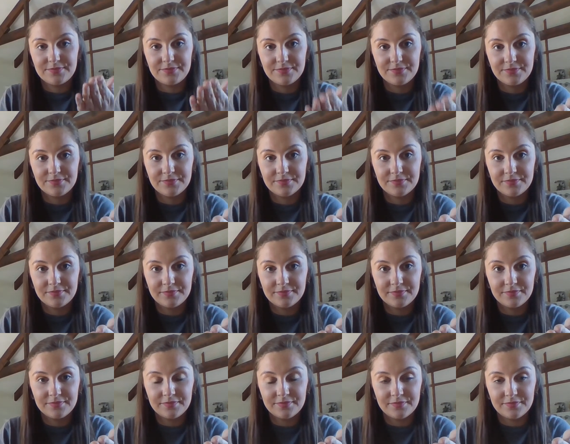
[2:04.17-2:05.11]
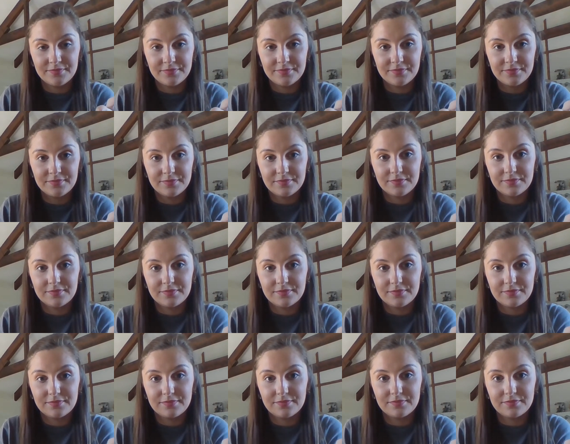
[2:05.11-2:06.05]

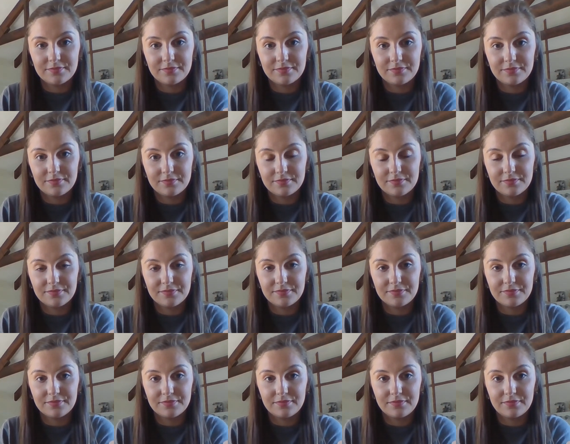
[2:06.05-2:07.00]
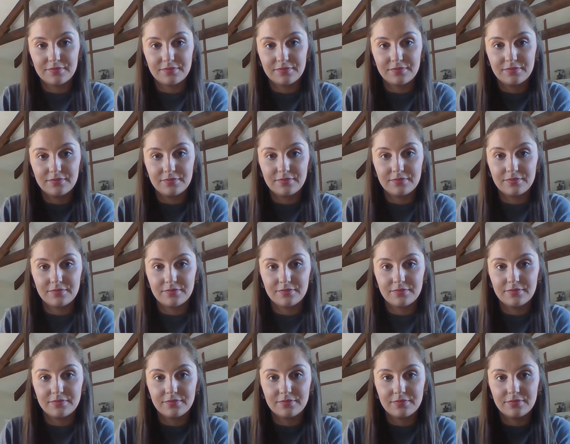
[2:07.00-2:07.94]

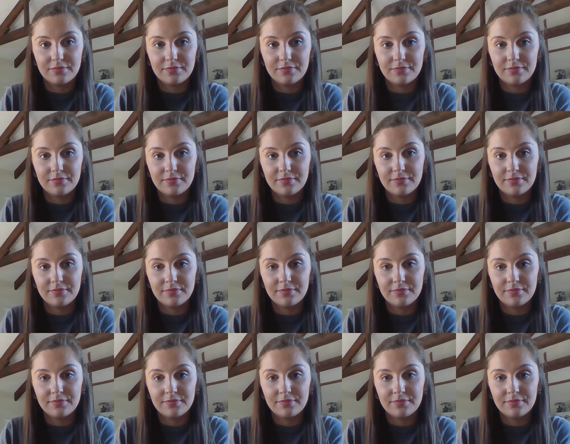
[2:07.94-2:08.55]
[no speech]